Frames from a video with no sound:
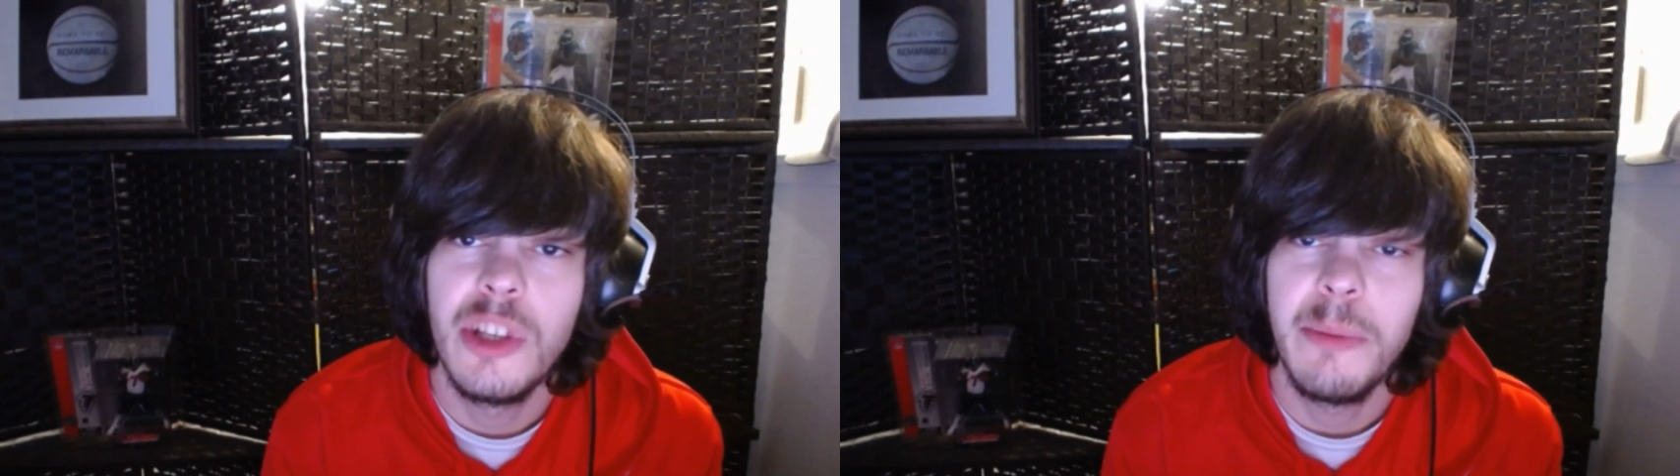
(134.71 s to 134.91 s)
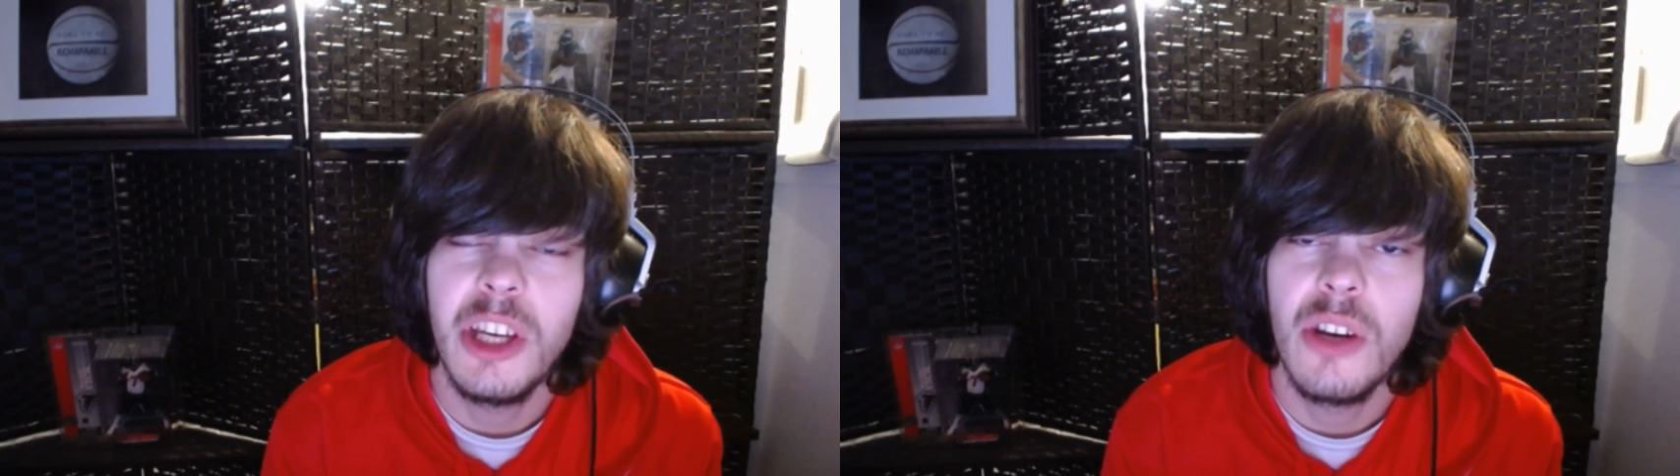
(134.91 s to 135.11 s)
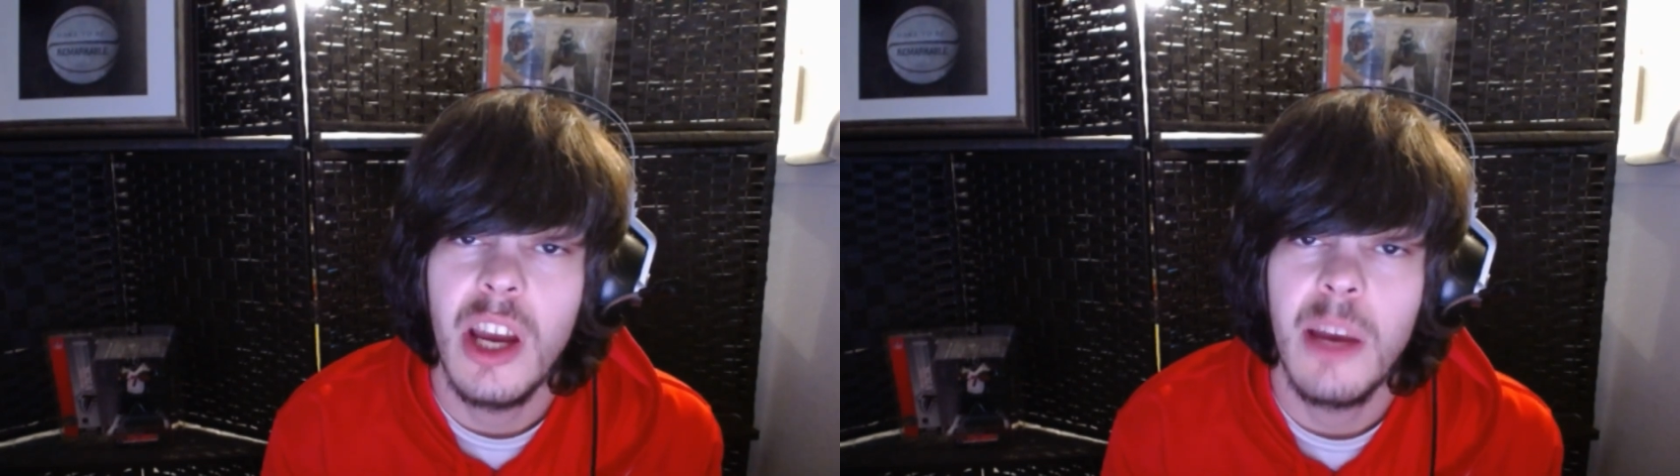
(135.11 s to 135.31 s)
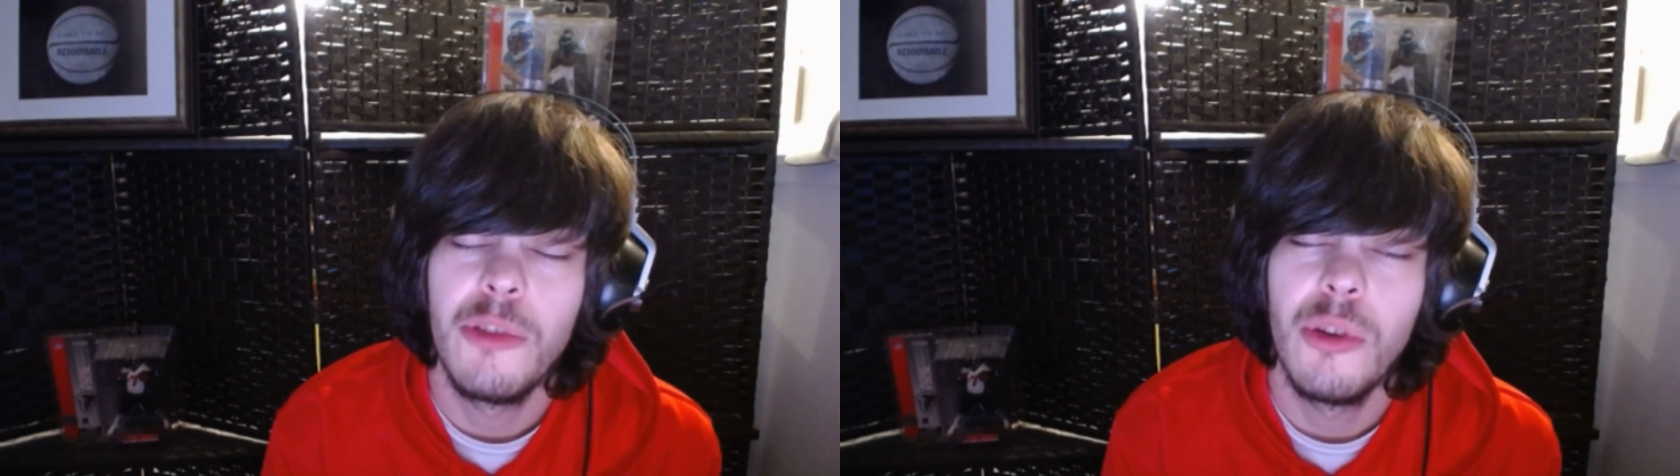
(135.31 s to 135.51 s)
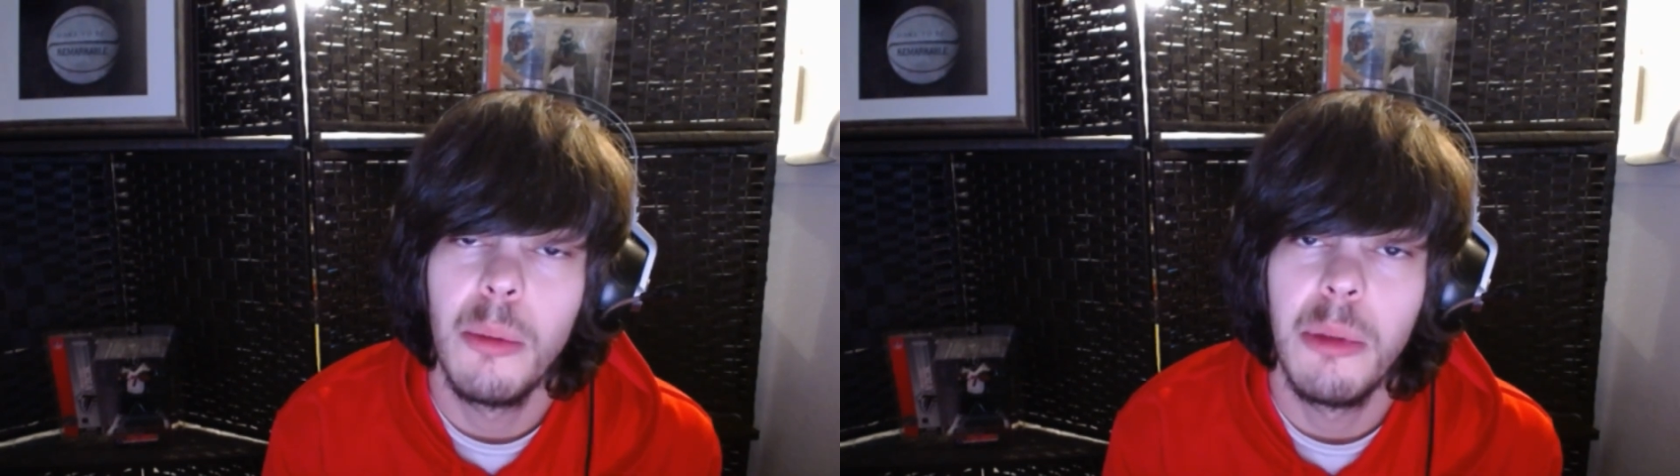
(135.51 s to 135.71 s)
Jimmy Graham
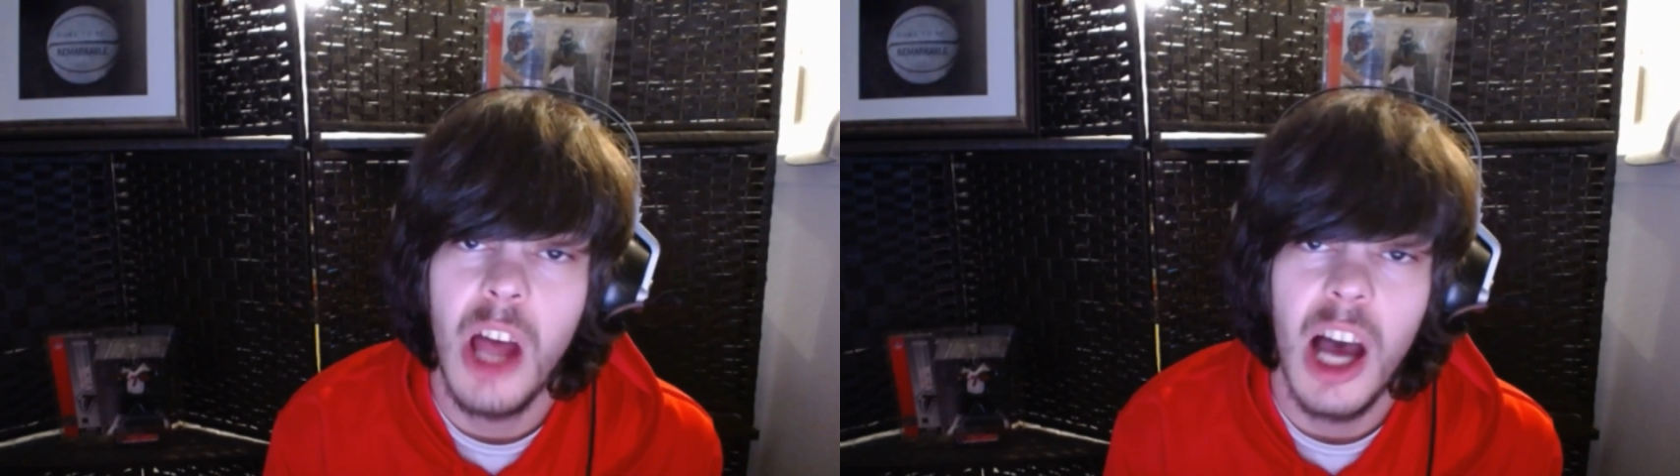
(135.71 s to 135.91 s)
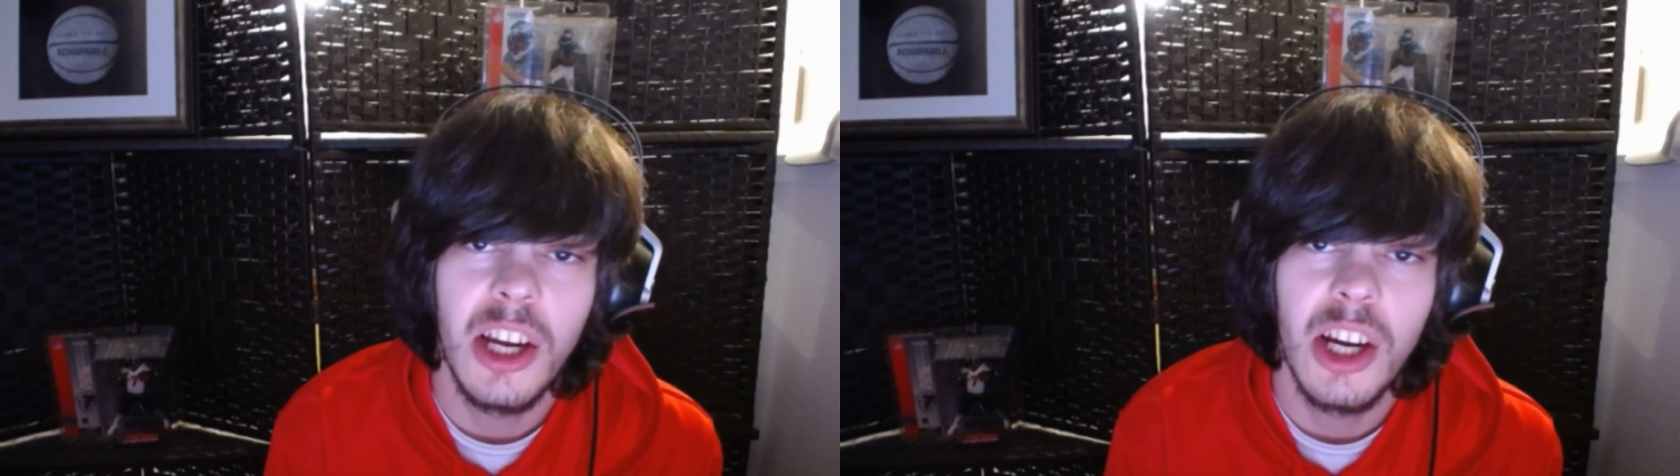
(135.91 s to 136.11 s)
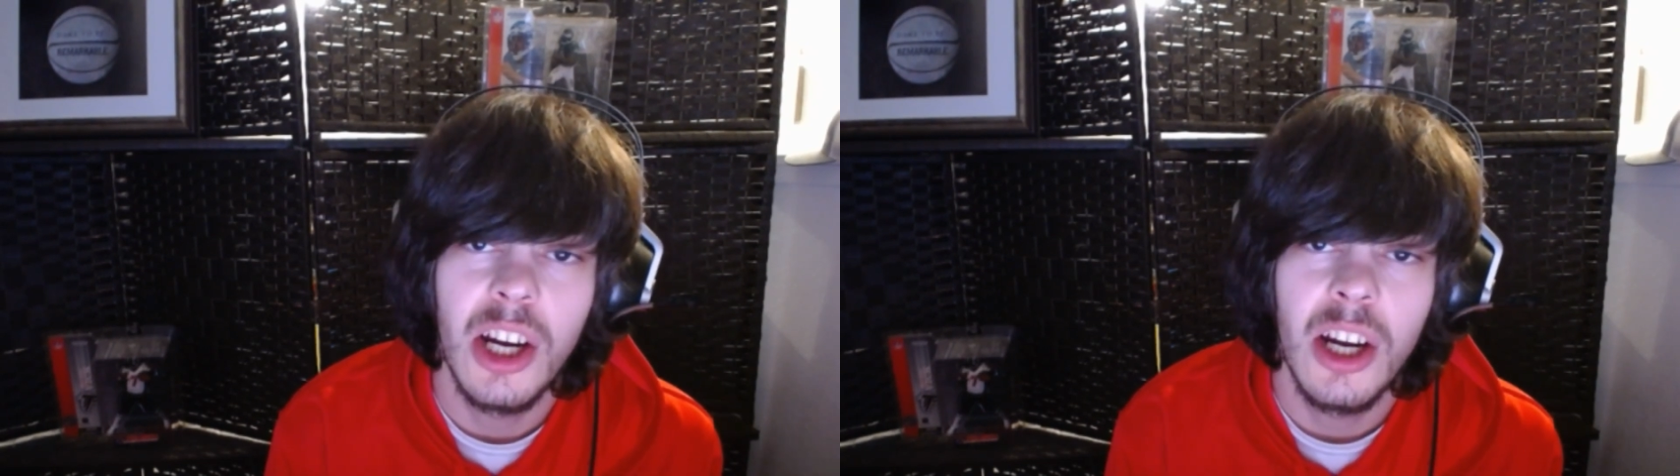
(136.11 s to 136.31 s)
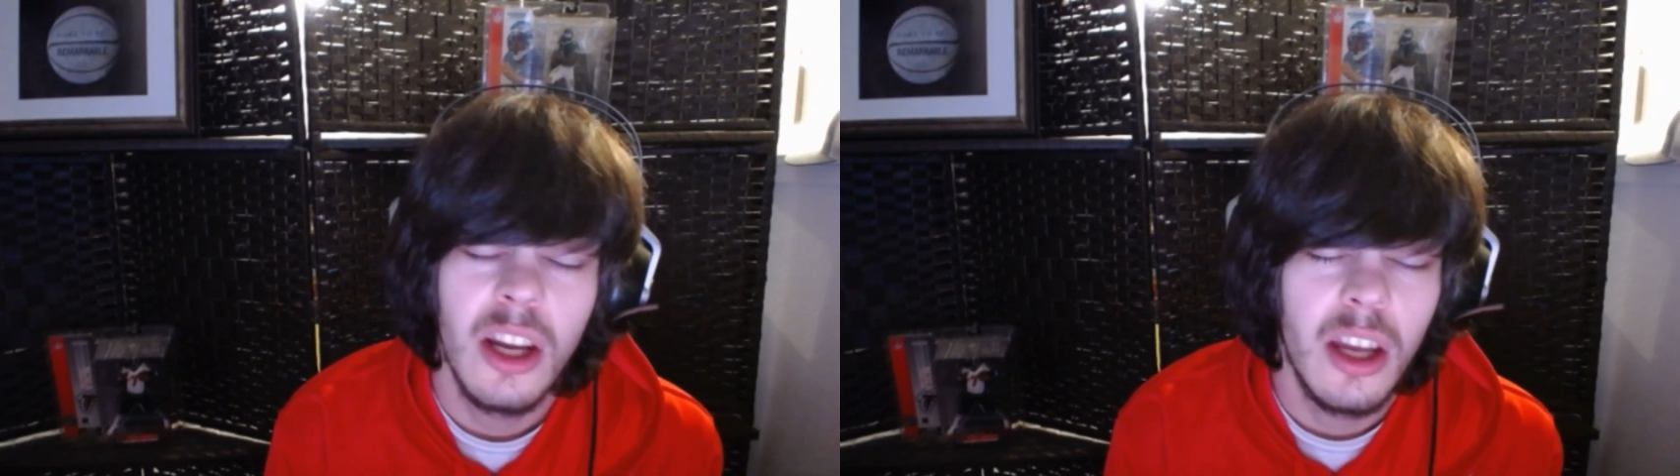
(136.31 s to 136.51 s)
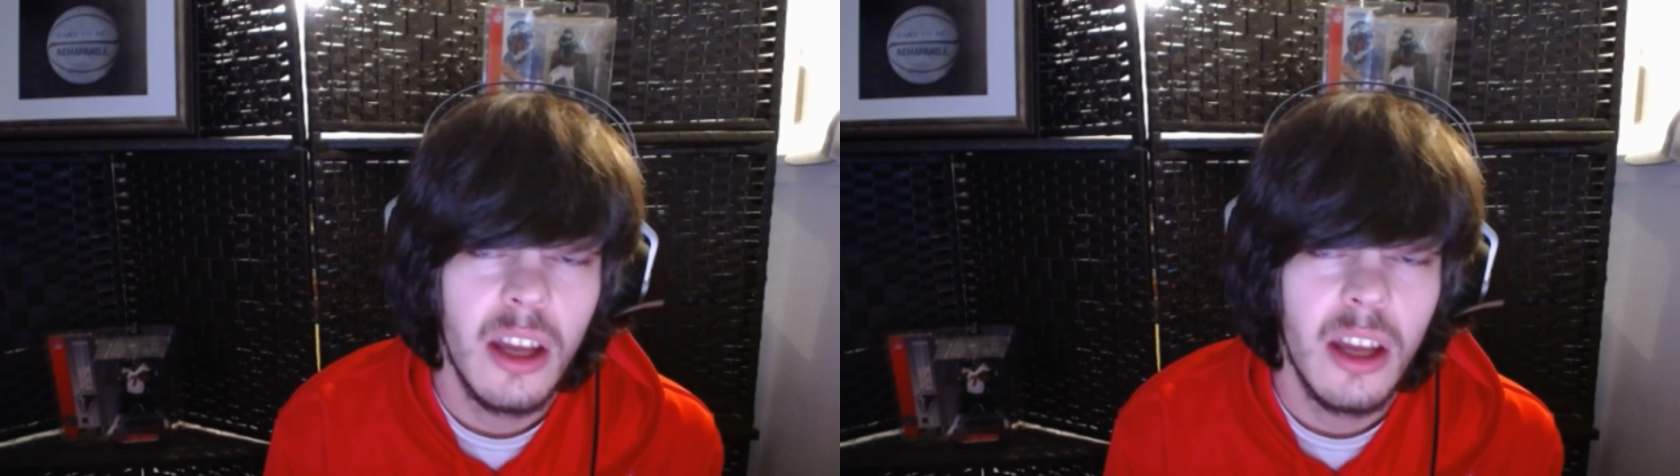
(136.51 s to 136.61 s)
to a blocker